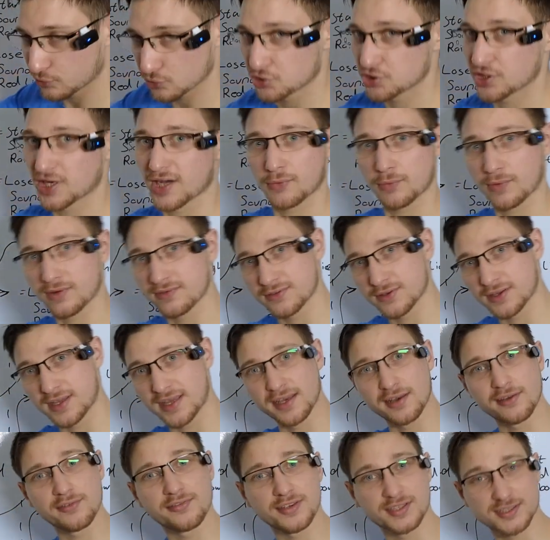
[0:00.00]
to check whether
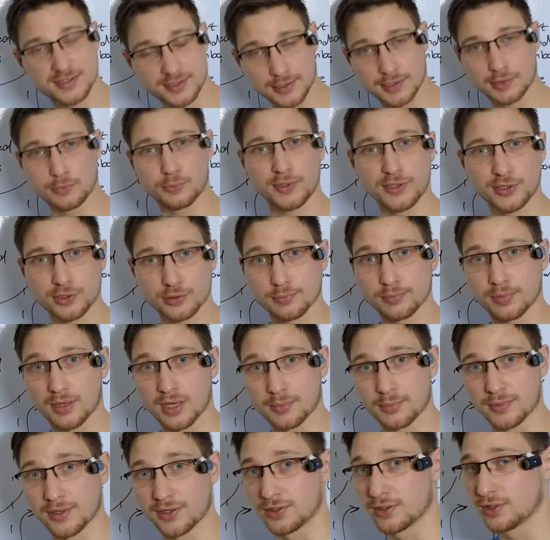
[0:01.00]
anything's in the win
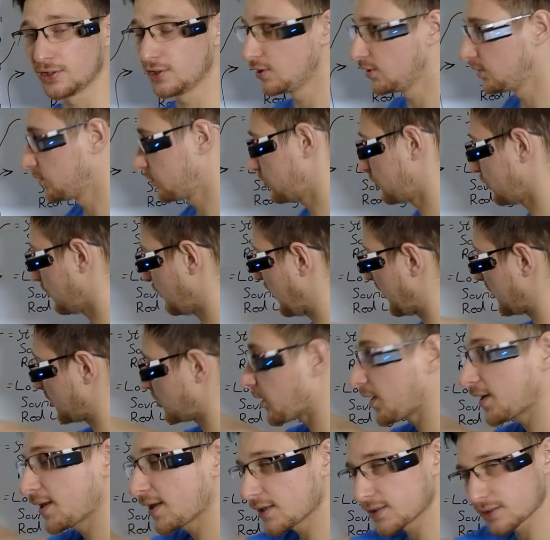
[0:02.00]
compartment. So I
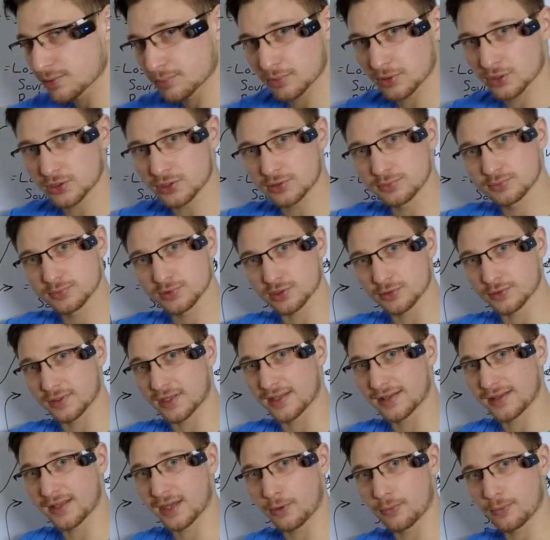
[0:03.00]
check it at the bottom so
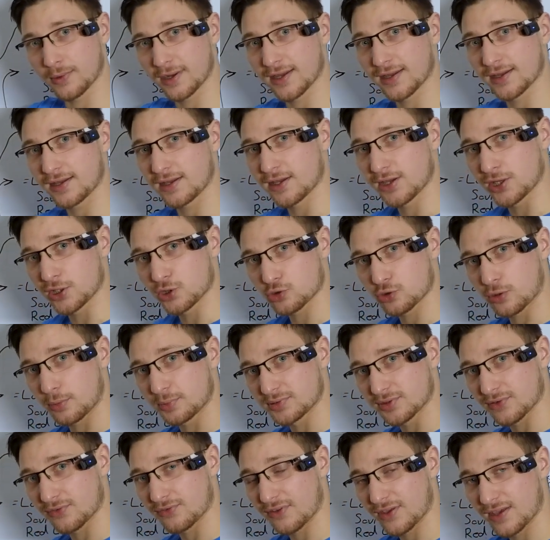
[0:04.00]
that way it
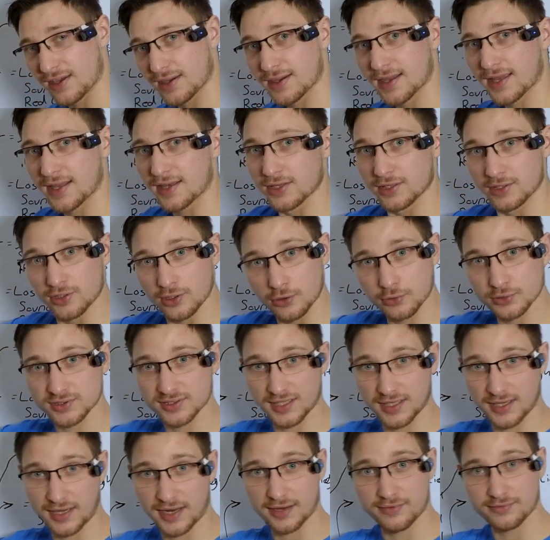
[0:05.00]
drops a thing and it knows
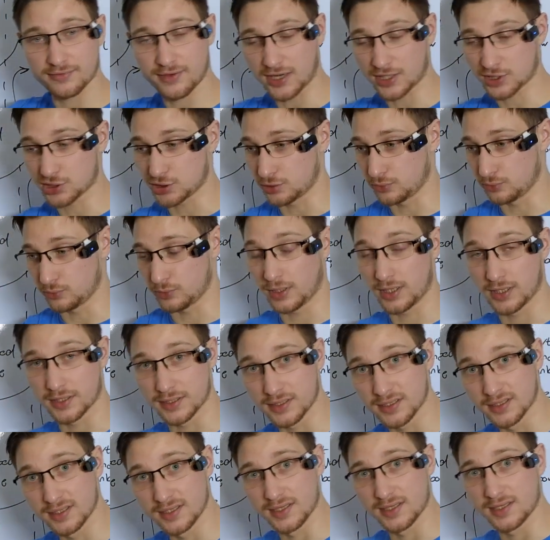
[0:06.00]
that I've actually
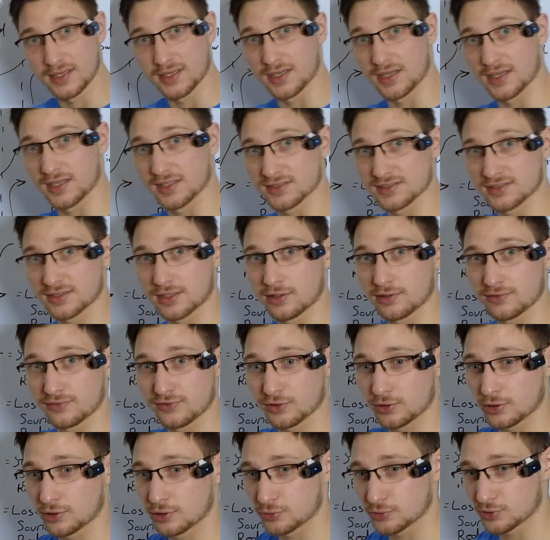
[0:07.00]
won, instead of,
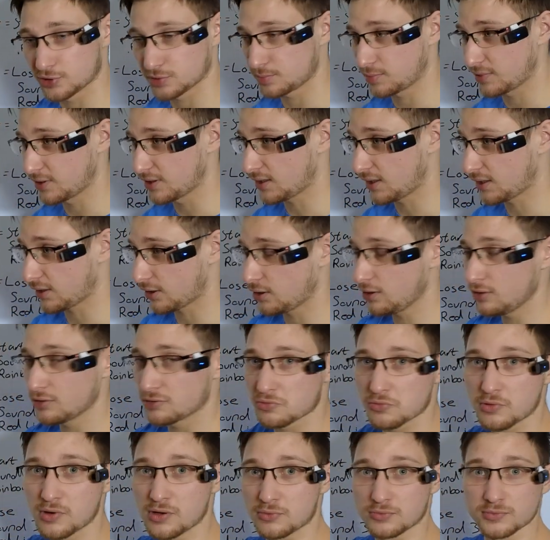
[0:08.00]
just being like,
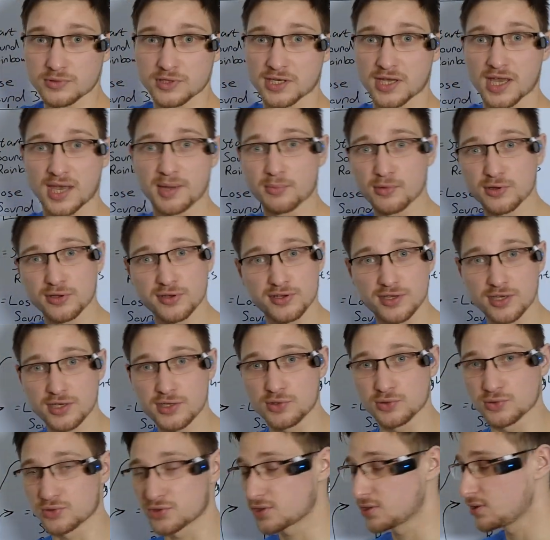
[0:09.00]
oh, well, the game
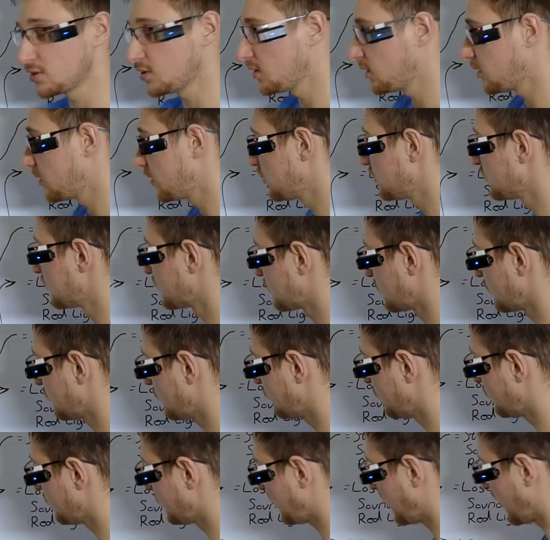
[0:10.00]
continues.
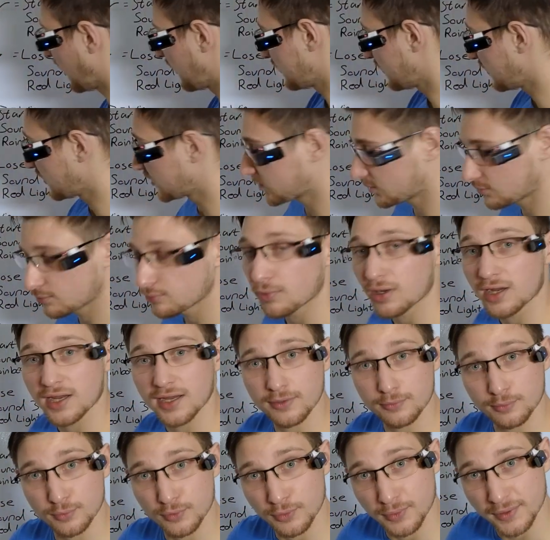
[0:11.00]
So yeah, that's
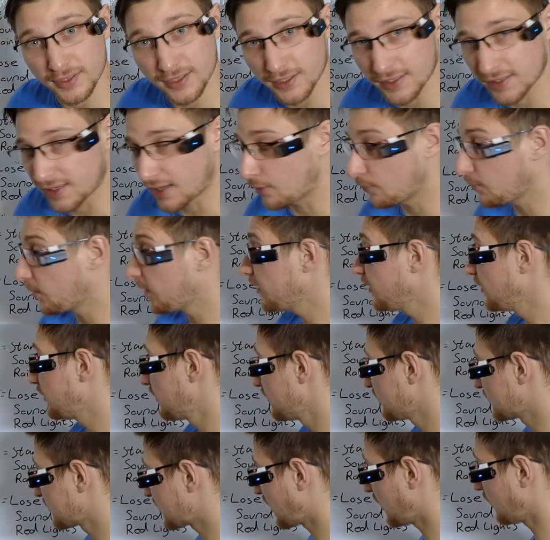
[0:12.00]
why I'm doing it that way.
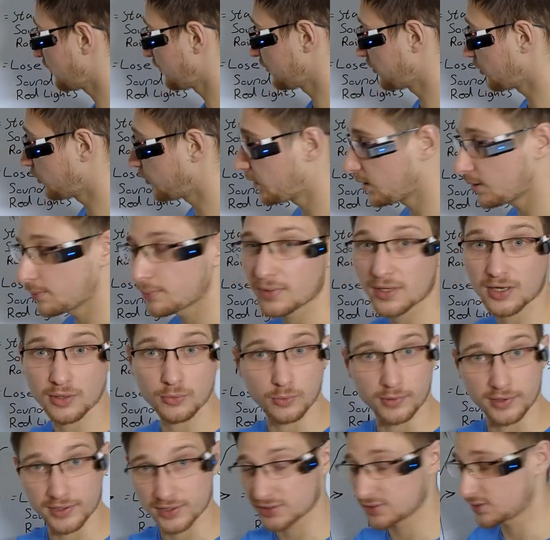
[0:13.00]
It's kind of annoying, but
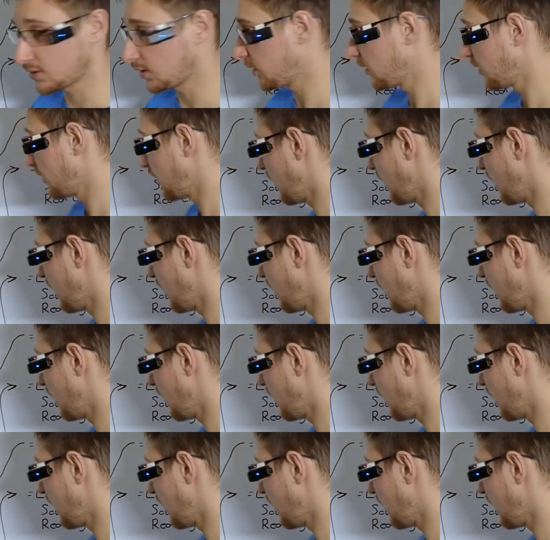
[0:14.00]
it works.